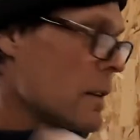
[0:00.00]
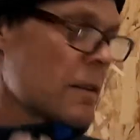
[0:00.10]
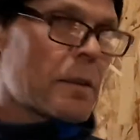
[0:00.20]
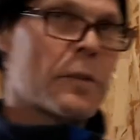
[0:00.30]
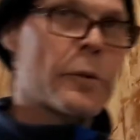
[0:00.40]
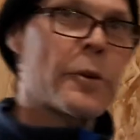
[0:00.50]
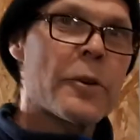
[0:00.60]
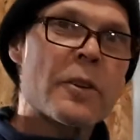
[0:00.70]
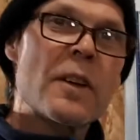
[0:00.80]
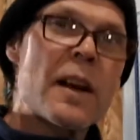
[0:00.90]
Third
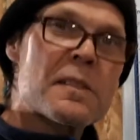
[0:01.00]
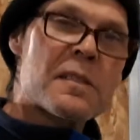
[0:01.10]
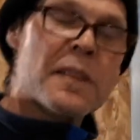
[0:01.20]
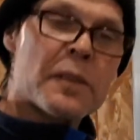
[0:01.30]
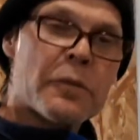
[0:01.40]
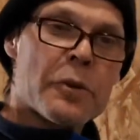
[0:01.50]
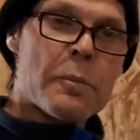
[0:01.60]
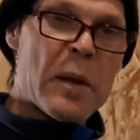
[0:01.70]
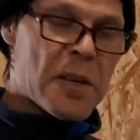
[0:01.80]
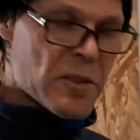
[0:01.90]
year class, thanks for your
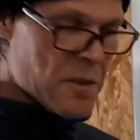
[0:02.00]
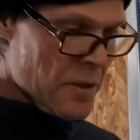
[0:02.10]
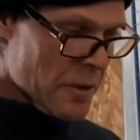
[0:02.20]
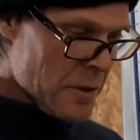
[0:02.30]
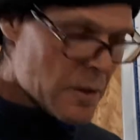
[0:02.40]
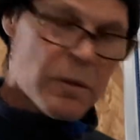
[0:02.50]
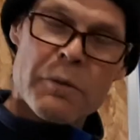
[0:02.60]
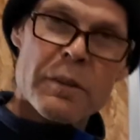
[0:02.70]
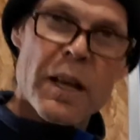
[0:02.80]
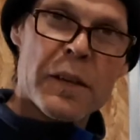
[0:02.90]
patience here
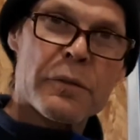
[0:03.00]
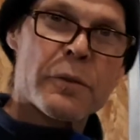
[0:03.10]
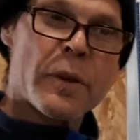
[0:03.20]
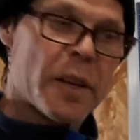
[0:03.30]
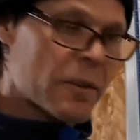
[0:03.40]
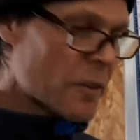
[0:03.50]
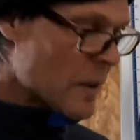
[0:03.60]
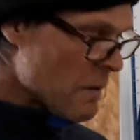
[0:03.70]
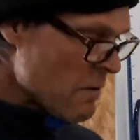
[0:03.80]
over the last few days.